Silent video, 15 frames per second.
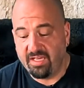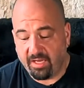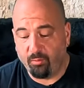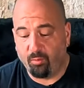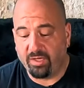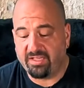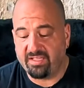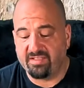And
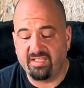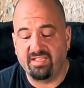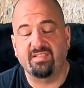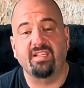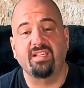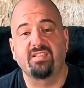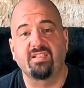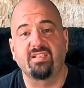what this
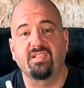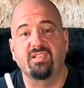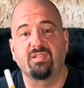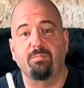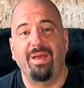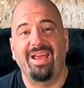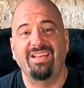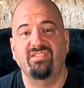is
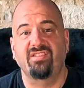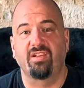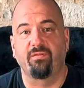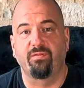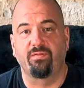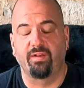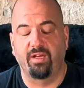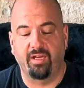masking
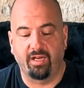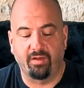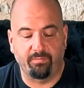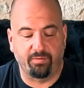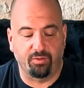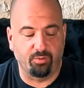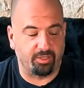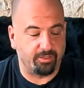
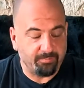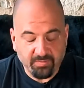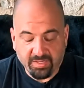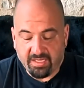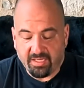fluid.